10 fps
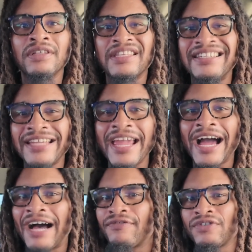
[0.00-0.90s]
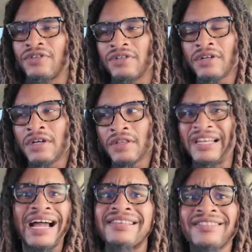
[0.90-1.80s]
the day after the
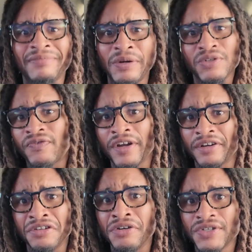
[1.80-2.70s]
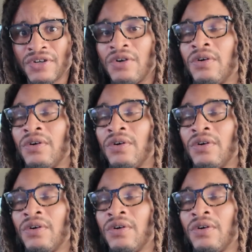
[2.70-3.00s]
last time I was fired years ago.